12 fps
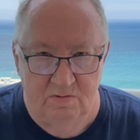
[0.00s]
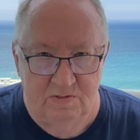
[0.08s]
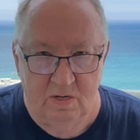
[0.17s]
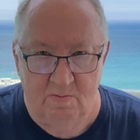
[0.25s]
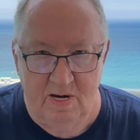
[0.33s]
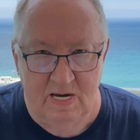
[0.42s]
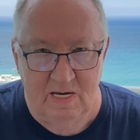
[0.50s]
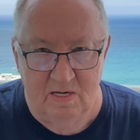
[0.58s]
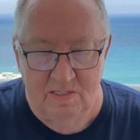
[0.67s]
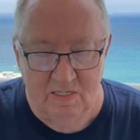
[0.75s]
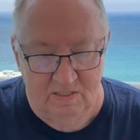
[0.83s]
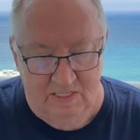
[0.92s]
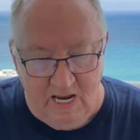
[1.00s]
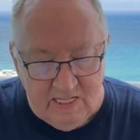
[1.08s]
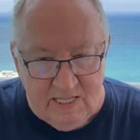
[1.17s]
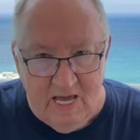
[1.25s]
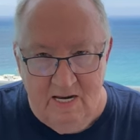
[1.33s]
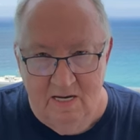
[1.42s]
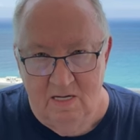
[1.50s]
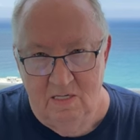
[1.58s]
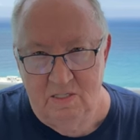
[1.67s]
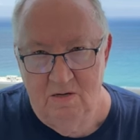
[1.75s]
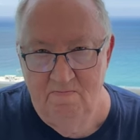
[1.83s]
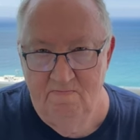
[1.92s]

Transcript: if somebody doesn't take that inch.